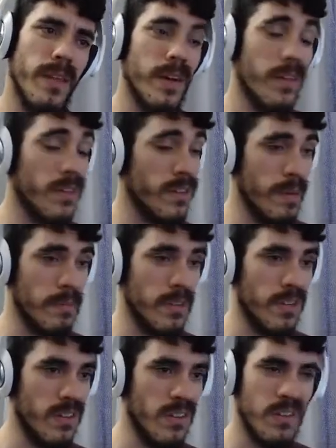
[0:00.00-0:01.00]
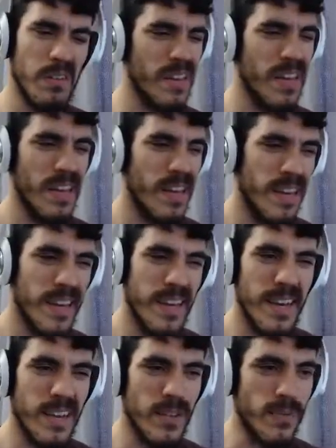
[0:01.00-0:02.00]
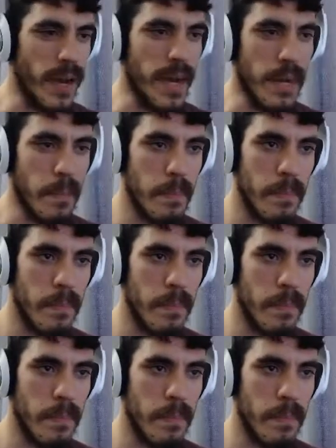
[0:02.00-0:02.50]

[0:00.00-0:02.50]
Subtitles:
other times it doesn't. It's fine.